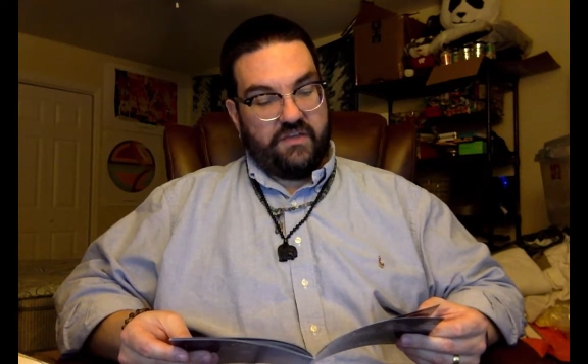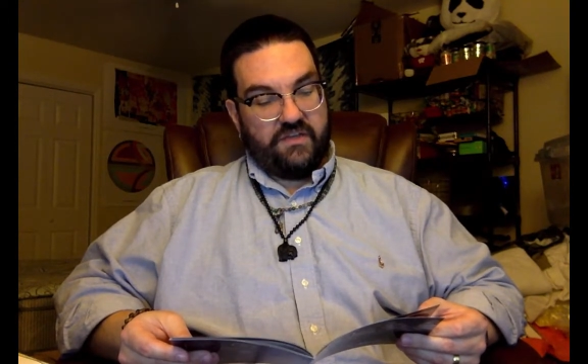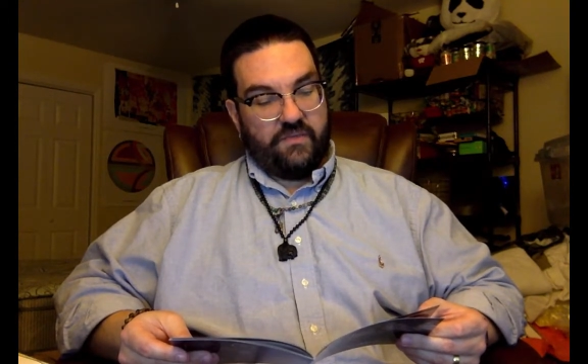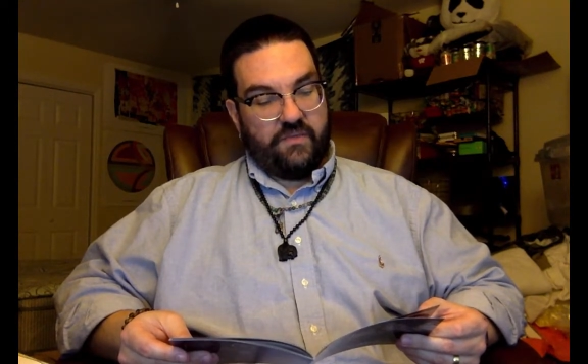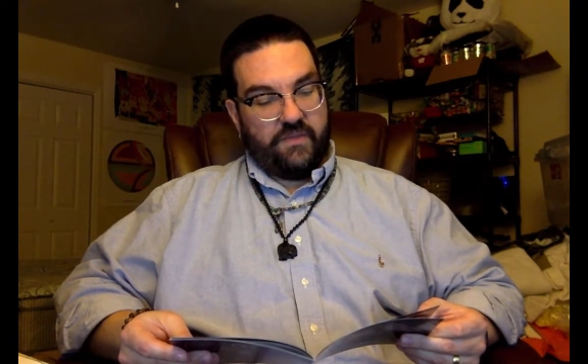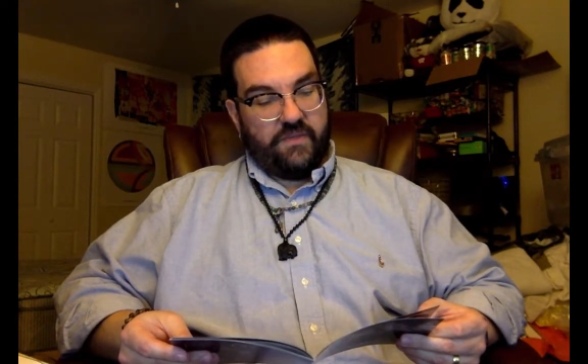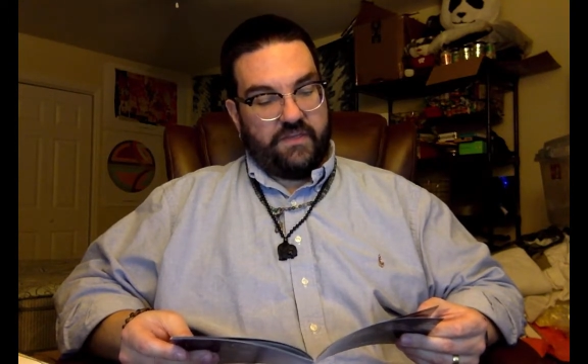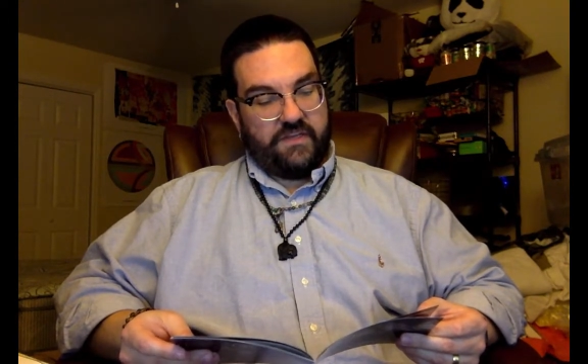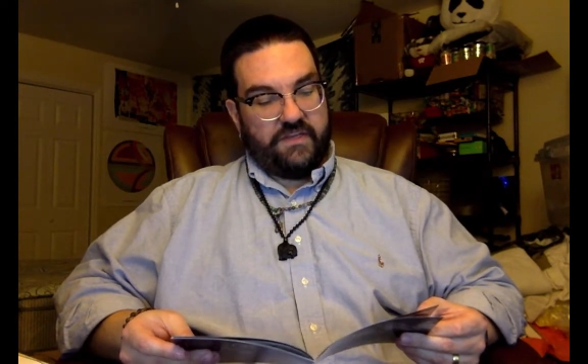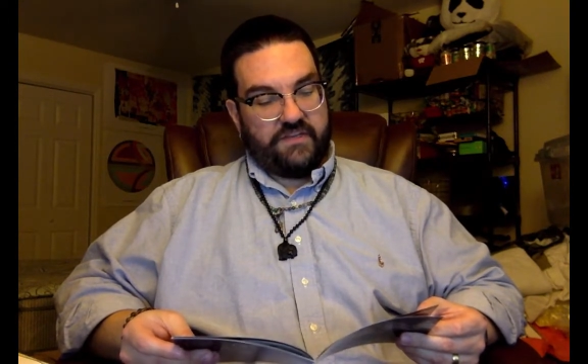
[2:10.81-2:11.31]

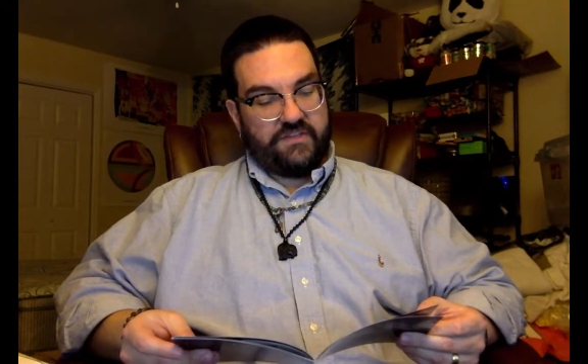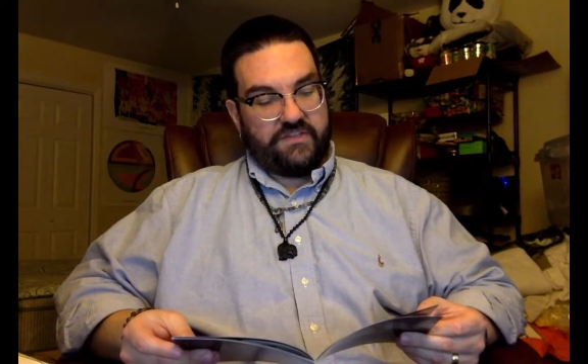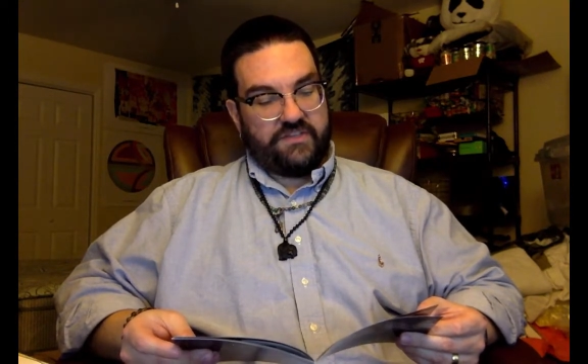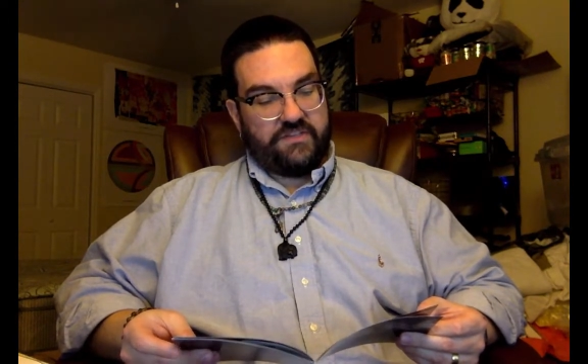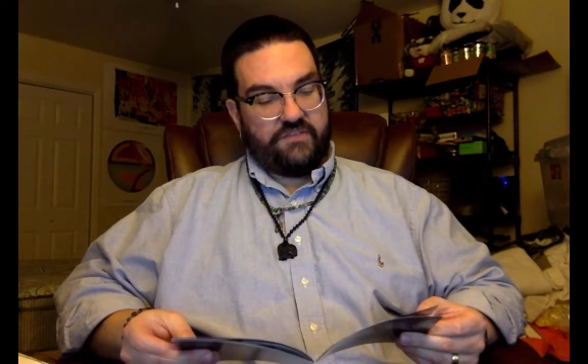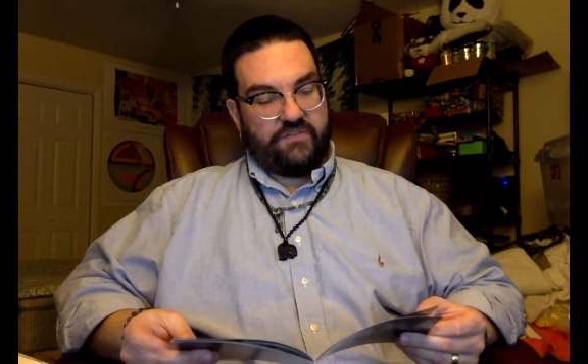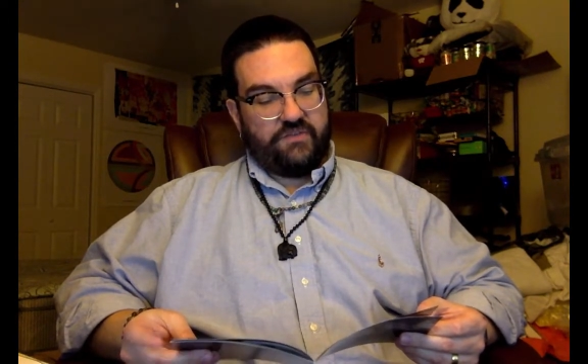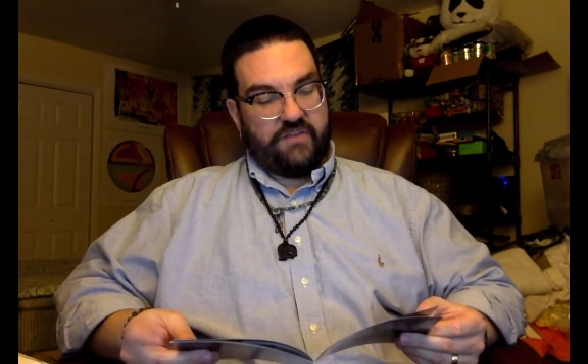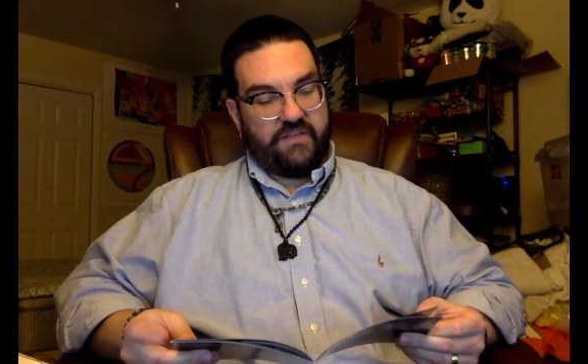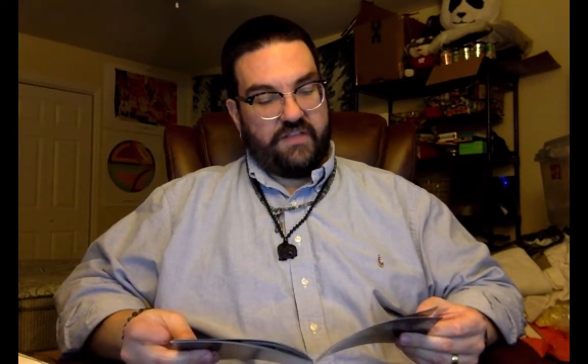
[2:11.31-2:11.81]
Willie
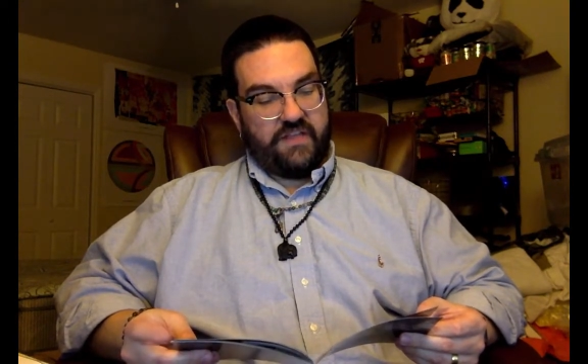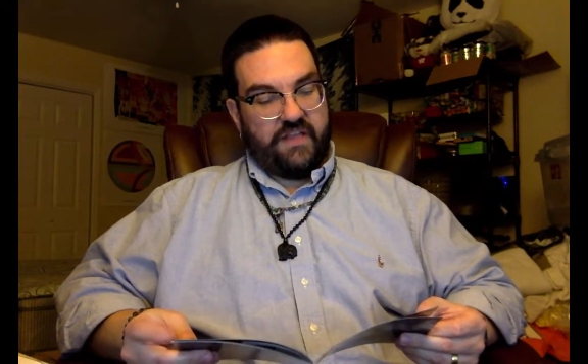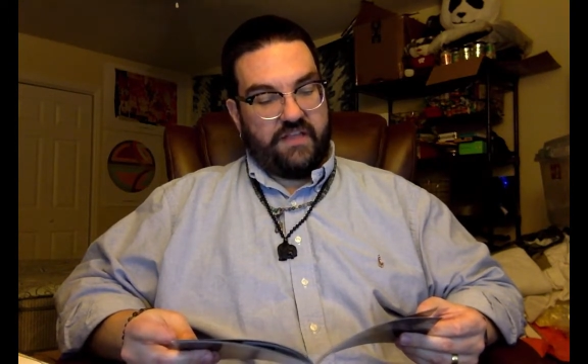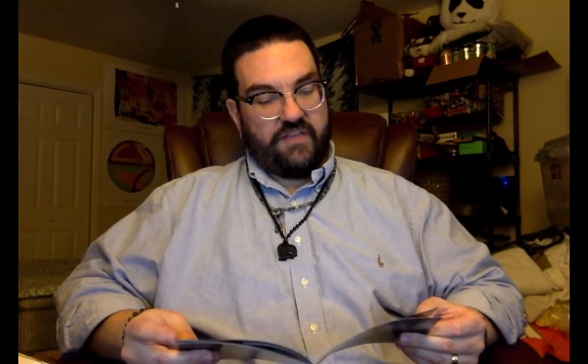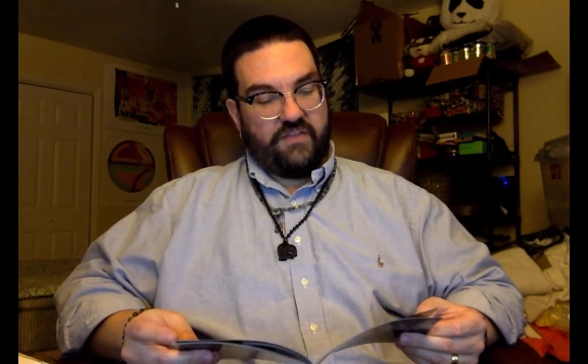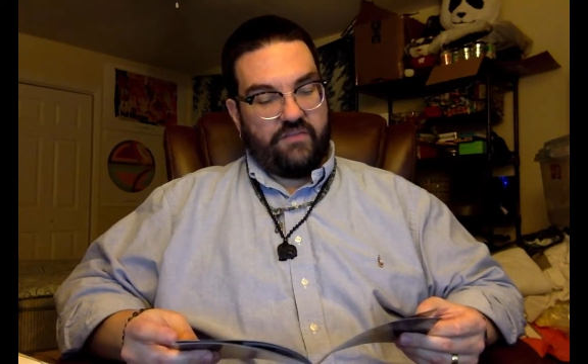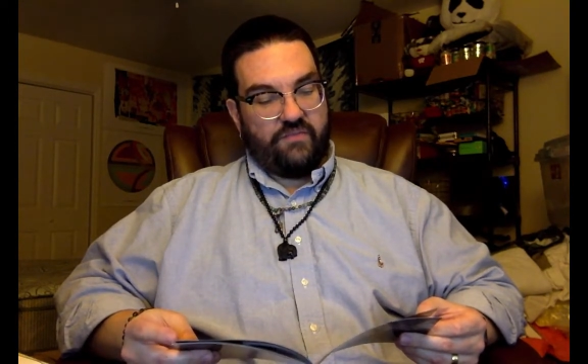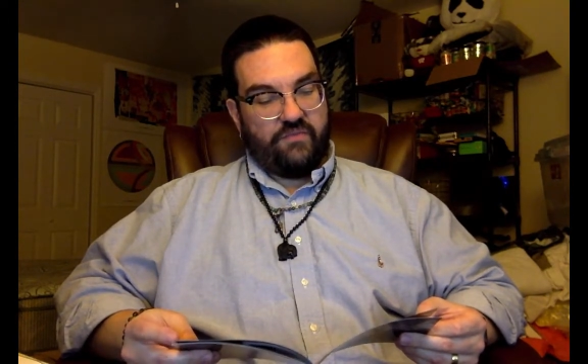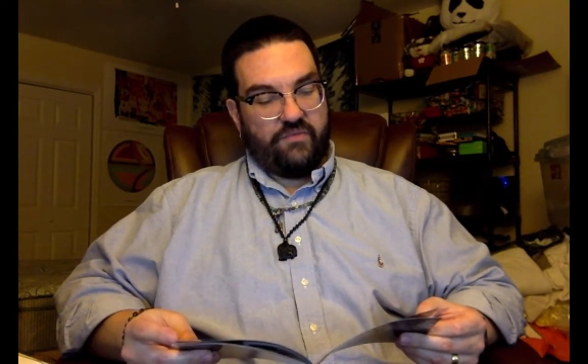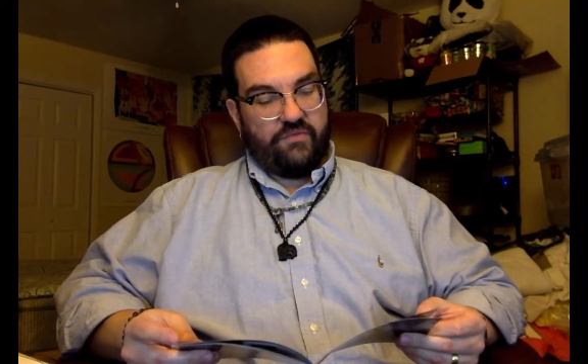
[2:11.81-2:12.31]
Nelson, Green Day,
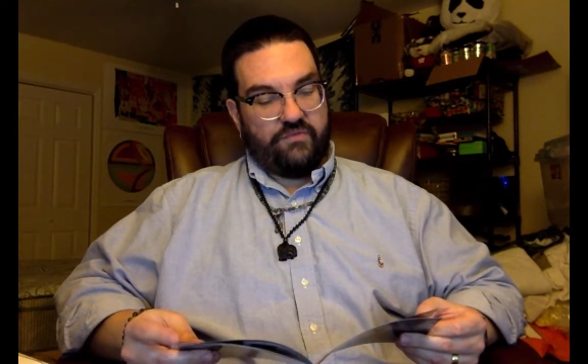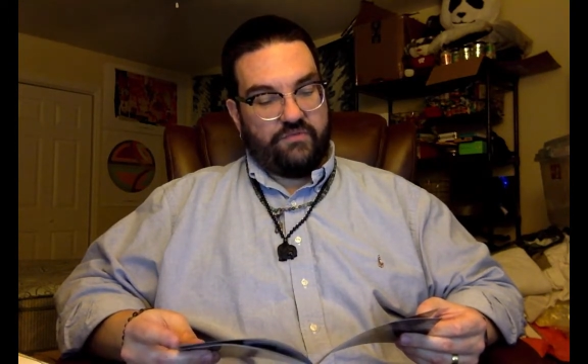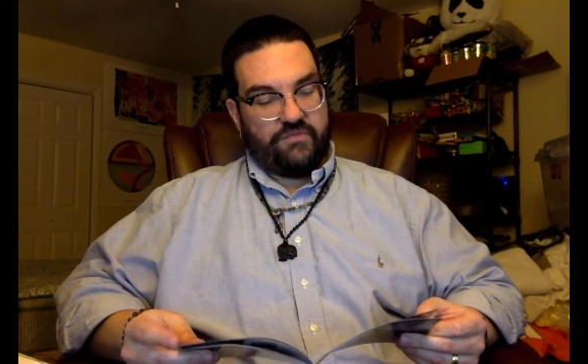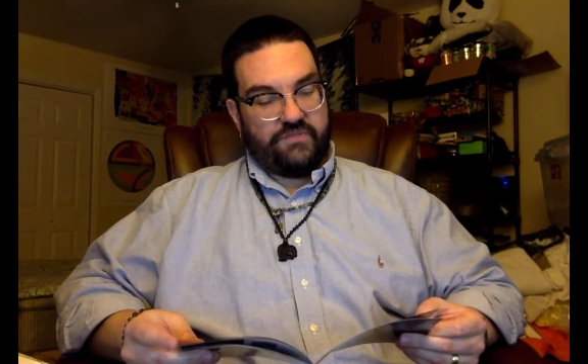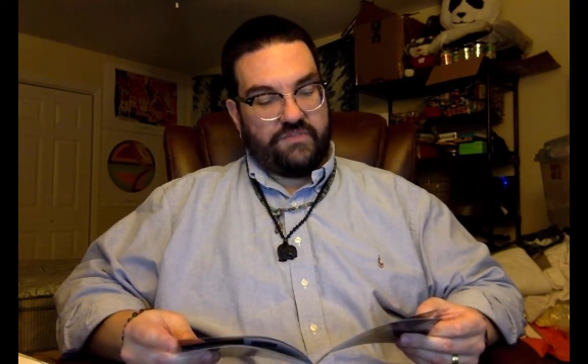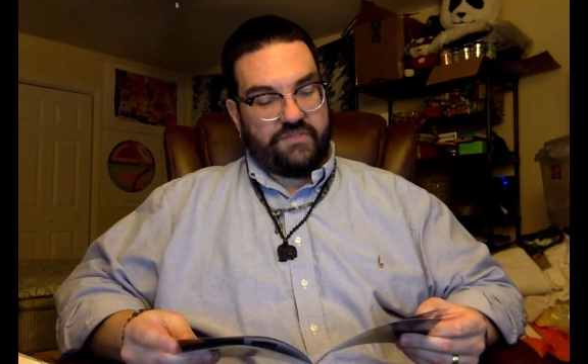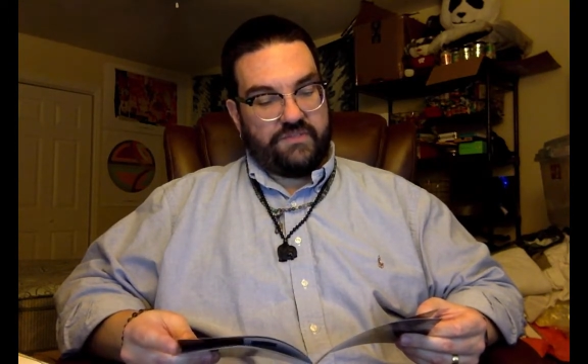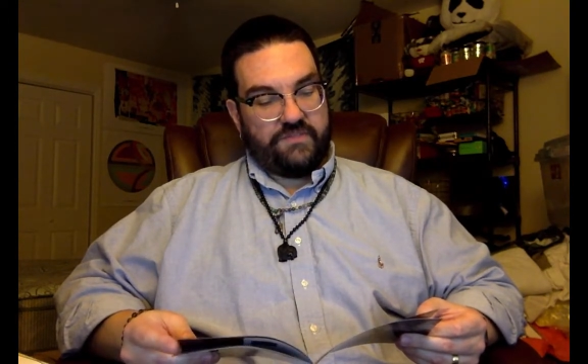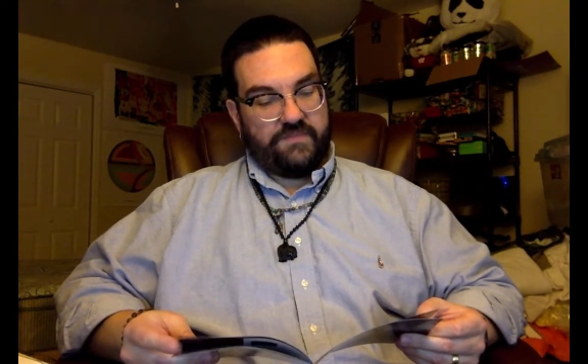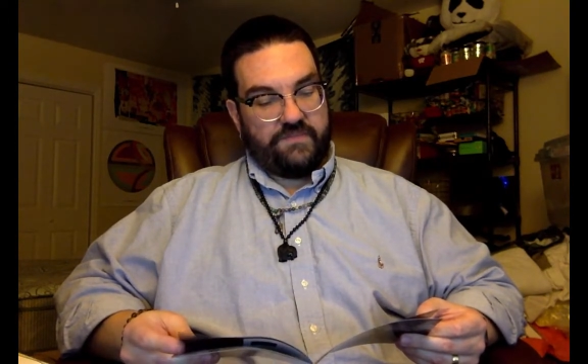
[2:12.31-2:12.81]
and The
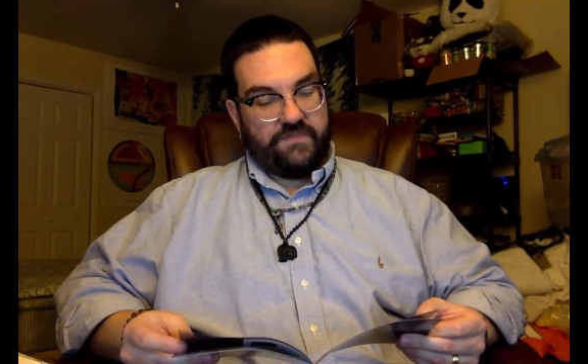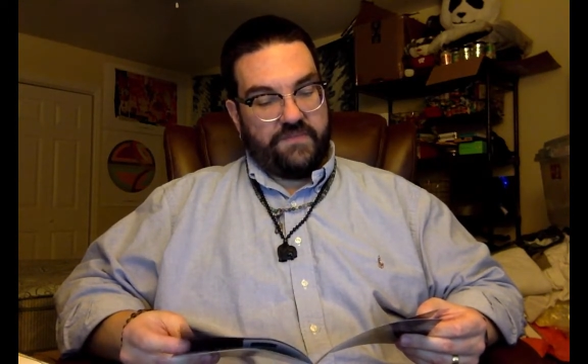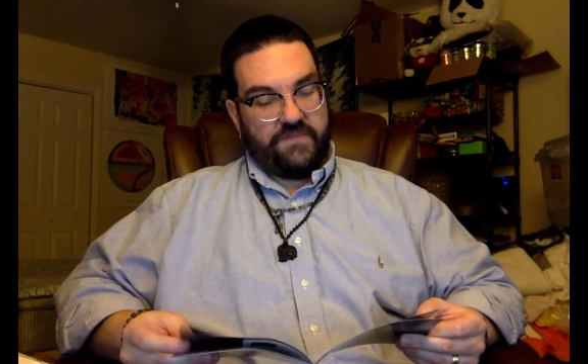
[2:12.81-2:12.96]
Roots.